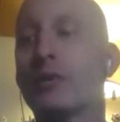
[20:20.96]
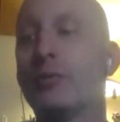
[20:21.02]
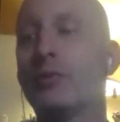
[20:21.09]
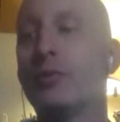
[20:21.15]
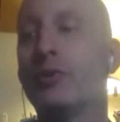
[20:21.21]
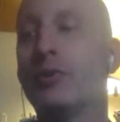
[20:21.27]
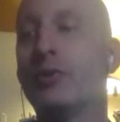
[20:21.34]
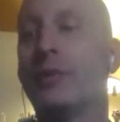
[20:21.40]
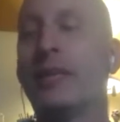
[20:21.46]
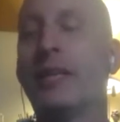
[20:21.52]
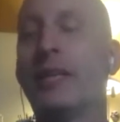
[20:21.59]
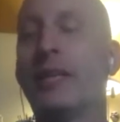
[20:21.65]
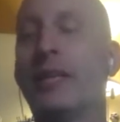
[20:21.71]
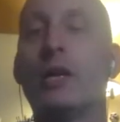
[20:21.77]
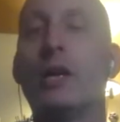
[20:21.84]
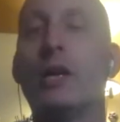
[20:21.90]
Buddhism, and they,
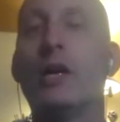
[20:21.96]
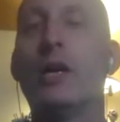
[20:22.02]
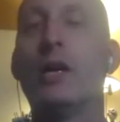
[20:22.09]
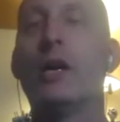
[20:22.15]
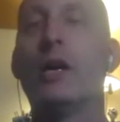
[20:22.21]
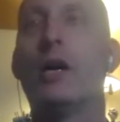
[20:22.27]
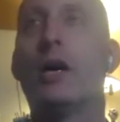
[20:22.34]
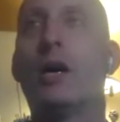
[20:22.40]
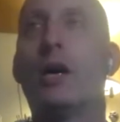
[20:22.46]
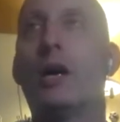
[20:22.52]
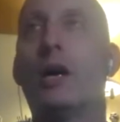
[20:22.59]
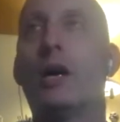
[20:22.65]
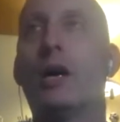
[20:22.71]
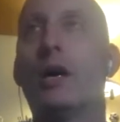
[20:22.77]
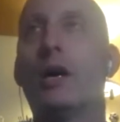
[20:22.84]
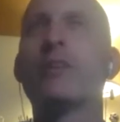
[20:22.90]

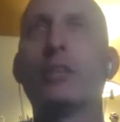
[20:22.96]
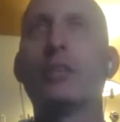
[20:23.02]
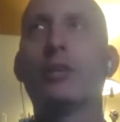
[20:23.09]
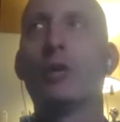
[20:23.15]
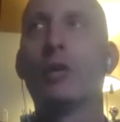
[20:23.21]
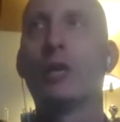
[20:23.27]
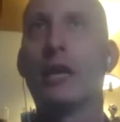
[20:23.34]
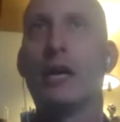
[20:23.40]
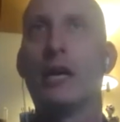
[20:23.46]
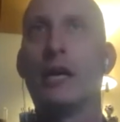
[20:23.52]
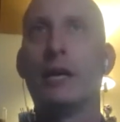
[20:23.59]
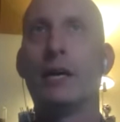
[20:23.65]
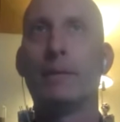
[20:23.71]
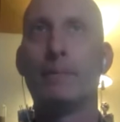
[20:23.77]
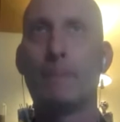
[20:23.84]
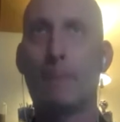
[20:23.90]
especially early
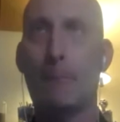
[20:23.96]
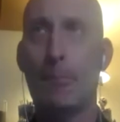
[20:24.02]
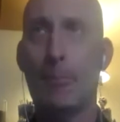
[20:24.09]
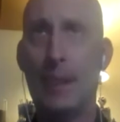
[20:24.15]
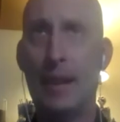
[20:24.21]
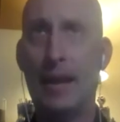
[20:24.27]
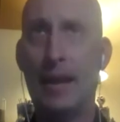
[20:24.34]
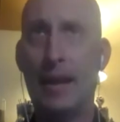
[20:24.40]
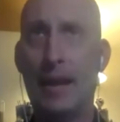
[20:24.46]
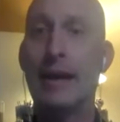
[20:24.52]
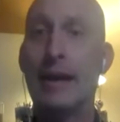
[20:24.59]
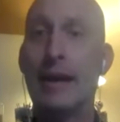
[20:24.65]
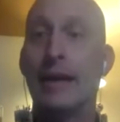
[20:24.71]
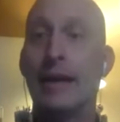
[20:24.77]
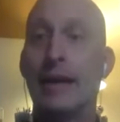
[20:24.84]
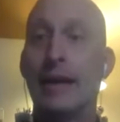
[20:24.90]
on, and
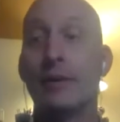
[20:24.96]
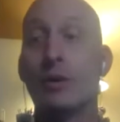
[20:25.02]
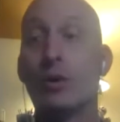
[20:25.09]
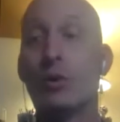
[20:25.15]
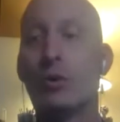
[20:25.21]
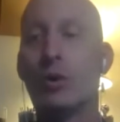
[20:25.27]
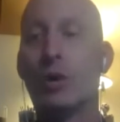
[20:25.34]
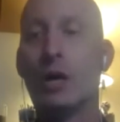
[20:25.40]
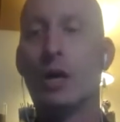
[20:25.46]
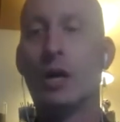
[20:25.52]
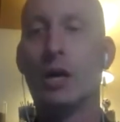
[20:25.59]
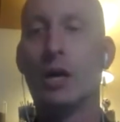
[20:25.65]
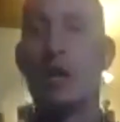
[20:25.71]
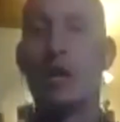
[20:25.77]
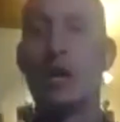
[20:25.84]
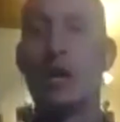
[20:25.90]
I know
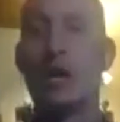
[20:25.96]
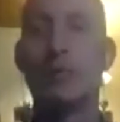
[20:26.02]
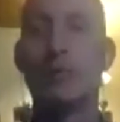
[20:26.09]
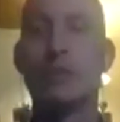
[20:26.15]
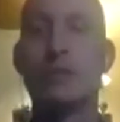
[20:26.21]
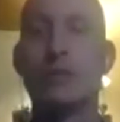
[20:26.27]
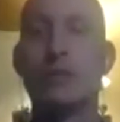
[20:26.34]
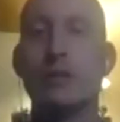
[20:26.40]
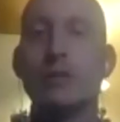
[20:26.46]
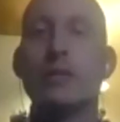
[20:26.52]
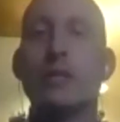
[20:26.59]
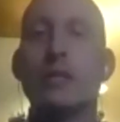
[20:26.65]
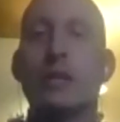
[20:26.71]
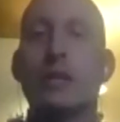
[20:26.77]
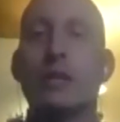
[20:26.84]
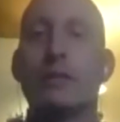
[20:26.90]
I was
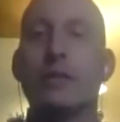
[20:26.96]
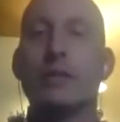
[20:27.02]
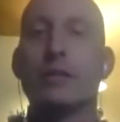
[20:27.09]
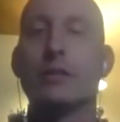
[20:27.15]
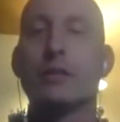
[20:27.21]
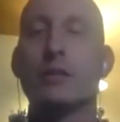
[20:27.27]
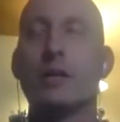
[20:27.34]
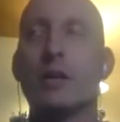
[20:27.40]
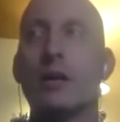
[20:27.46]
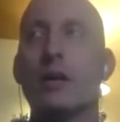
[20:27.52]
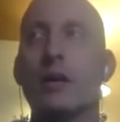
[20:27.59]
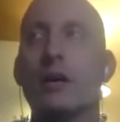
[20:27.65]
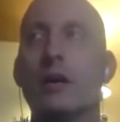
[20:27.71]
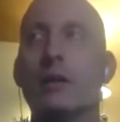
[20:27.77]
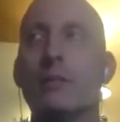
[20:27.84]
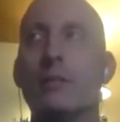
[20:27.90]
guilty of this
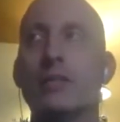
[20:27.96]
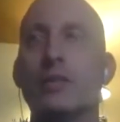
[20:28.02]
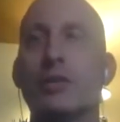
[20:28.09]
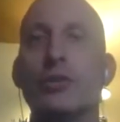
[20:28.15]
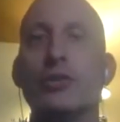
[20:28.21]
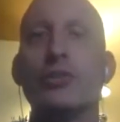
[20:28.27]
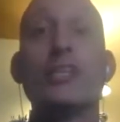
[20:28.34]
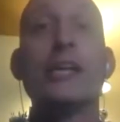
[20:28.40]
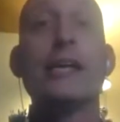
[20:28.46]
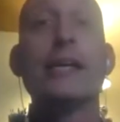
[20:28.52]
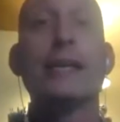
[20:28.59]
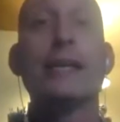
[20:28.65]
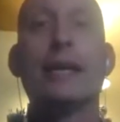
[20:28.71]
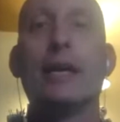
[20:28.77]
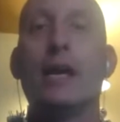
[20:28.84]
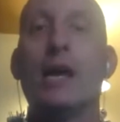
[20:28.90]

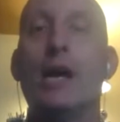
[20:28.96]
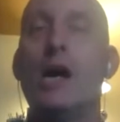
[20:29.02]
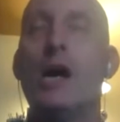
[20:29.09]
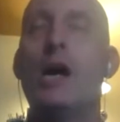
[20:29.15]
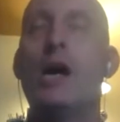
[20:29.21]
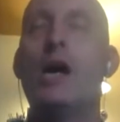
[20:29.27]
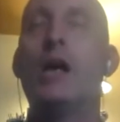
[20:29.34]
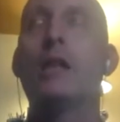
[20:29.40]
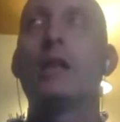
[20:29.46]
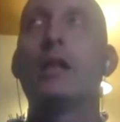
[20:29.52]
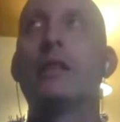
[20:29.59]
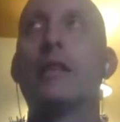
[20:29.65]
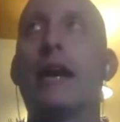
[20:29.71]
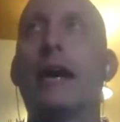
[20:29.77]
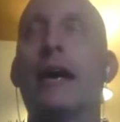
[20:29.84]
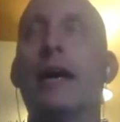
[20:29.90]
misunderstanding,
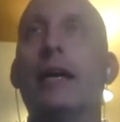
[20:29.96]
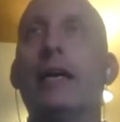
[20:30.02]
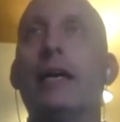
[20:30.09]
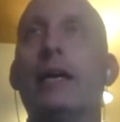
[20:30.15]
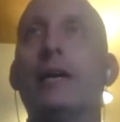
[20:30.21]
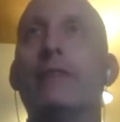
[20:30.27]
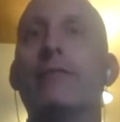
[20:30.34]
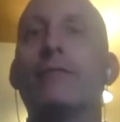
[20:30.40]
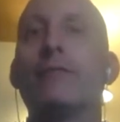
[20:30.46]
that if